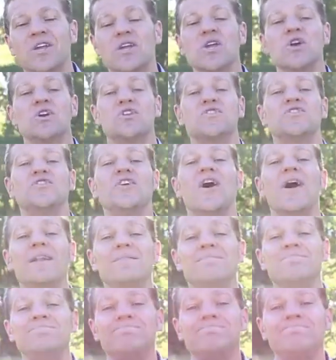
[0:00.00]
your
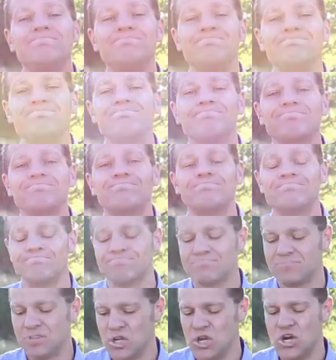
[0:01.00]
son,
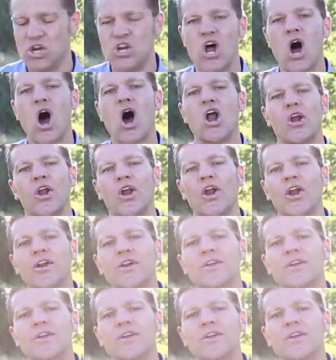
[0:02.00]
your daughter,